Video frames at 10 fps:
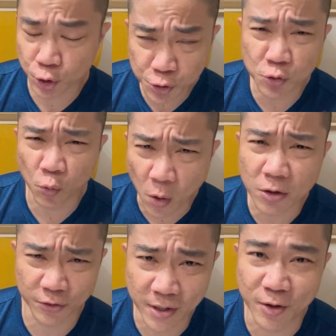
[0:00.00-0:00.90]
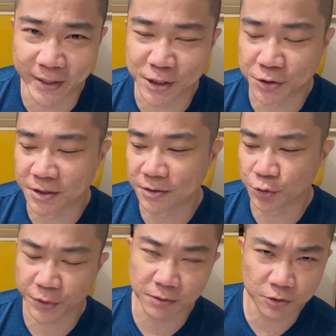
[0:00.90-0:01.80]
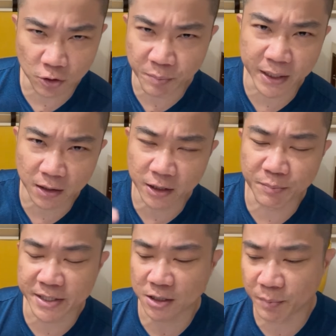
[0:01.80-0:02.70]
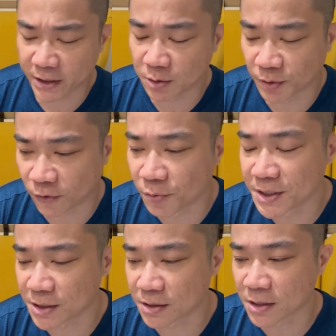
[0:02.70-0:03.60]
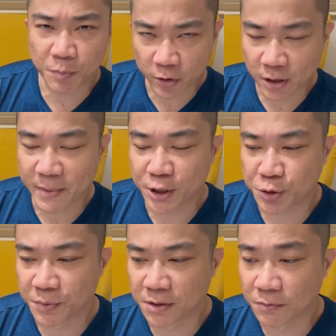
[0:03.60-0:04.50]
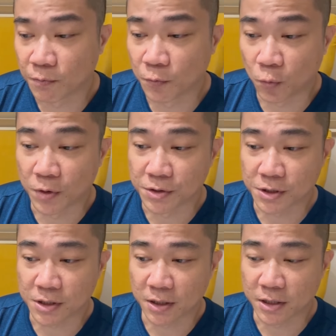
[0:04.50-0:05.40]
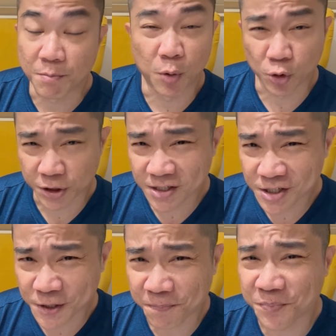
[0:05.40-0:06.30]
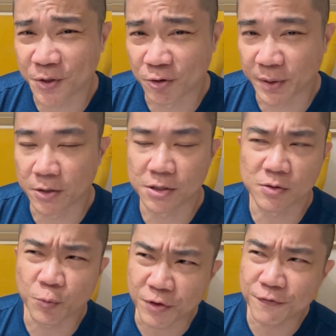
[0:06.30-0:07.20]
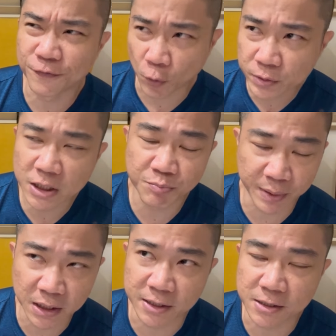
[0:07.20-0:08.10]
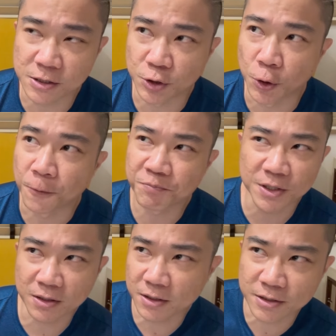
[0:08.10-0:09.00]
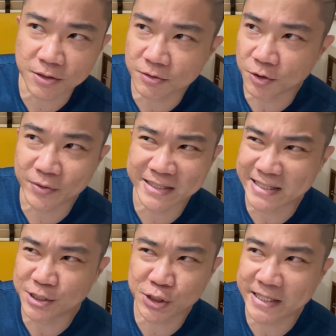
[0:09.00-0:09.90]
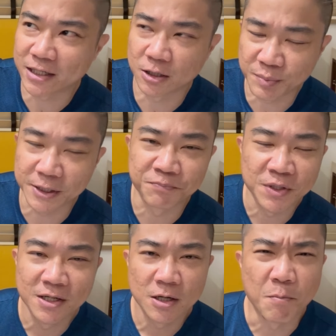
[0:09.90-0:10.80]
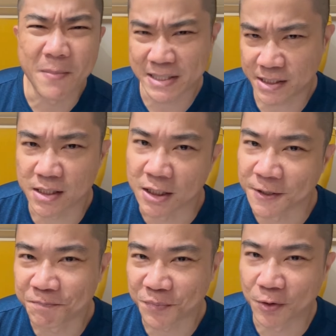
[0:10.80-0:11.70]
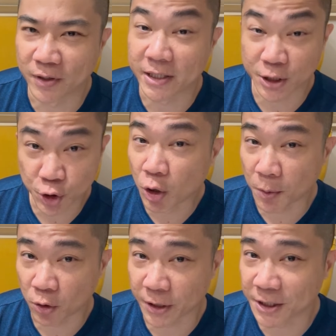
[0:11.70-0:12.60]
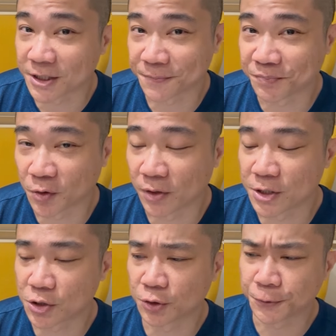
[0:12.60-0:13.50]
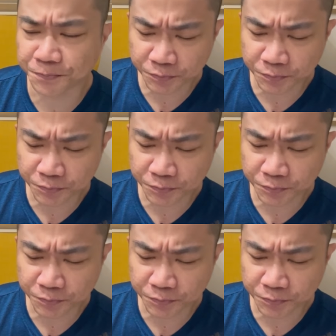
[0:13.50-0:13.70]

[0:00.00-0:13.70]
to walk around actually doing, mingling, mix and mingle performances, pocket management was important, because with folded billets, they just get a little bit messy, all right, in your pocket, all right? So